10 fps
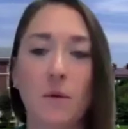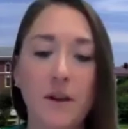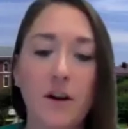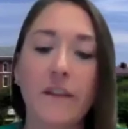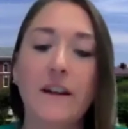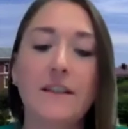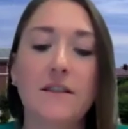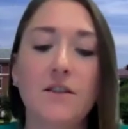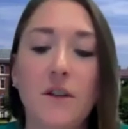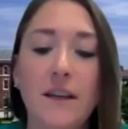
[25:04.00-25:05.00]
will be online
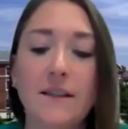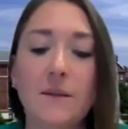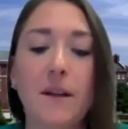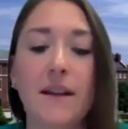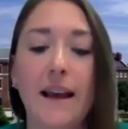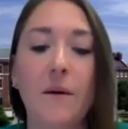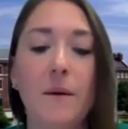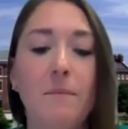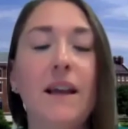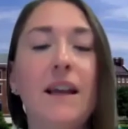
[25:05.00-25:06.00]
students, but now
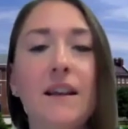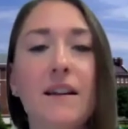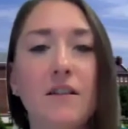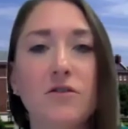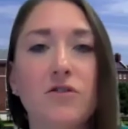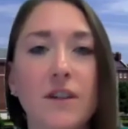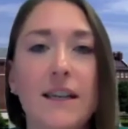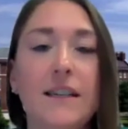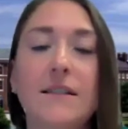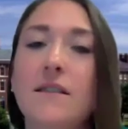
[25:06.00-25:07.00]
it might get a little
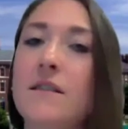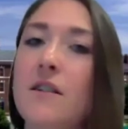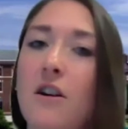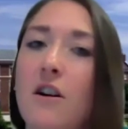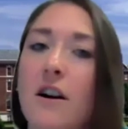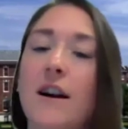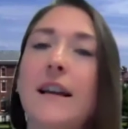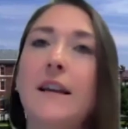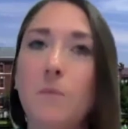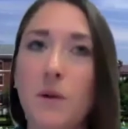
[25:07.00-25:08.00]
tricky since there are
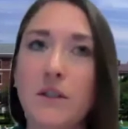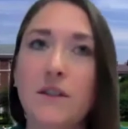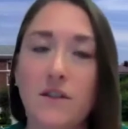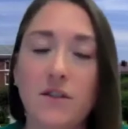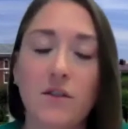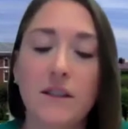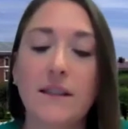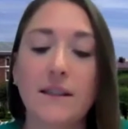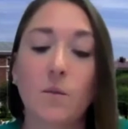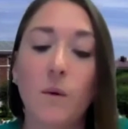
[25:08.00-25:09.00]
in-person
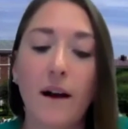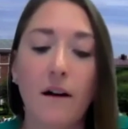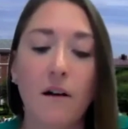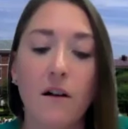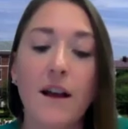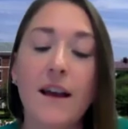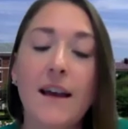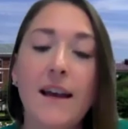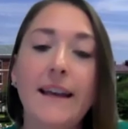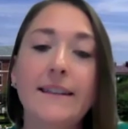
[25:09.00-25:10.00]
students as well,
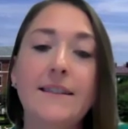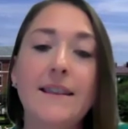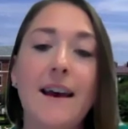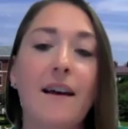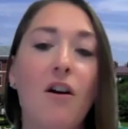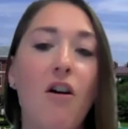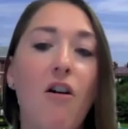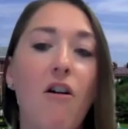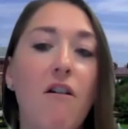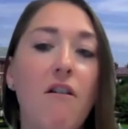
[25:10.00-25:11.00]
is that
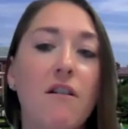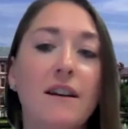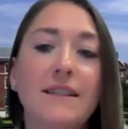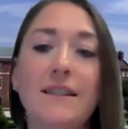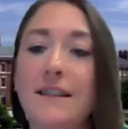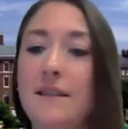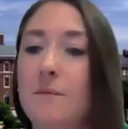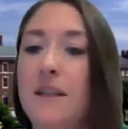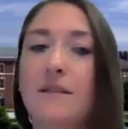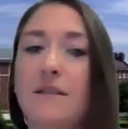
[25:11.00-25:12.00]
all
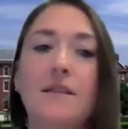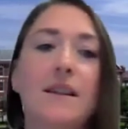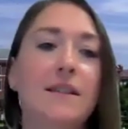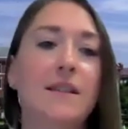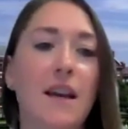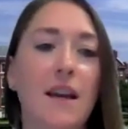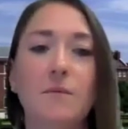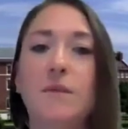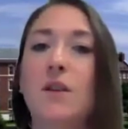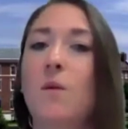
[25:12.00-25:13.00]
assessments,
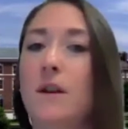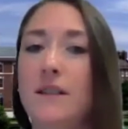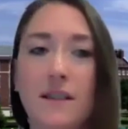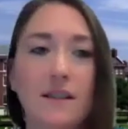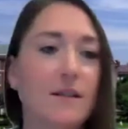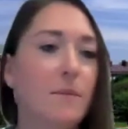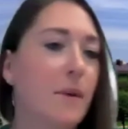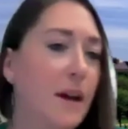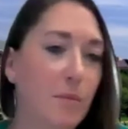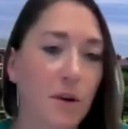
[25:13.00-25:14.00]
exams, quizzes,
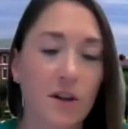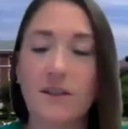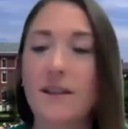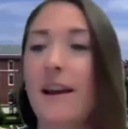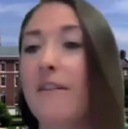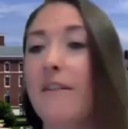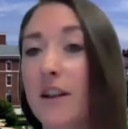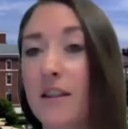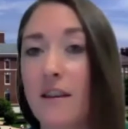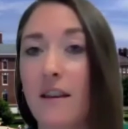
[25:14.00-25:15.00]
papers,
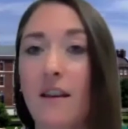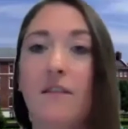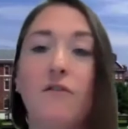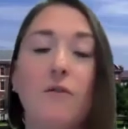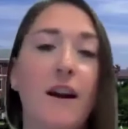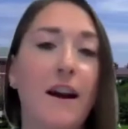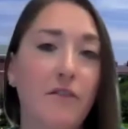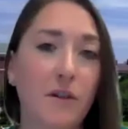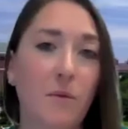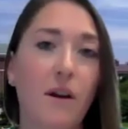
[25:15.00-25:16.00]
everything for
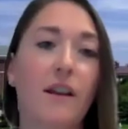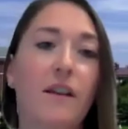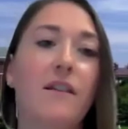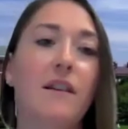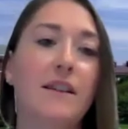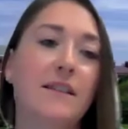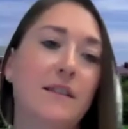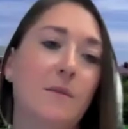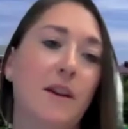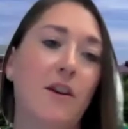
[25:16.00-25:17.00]
everyone needs
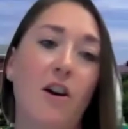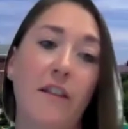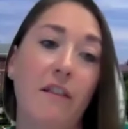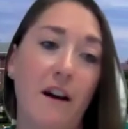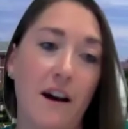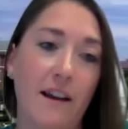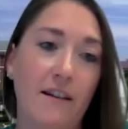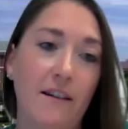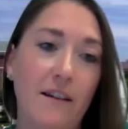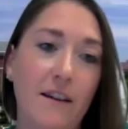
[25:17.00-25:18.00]
to be
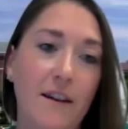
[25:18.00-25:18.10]
online.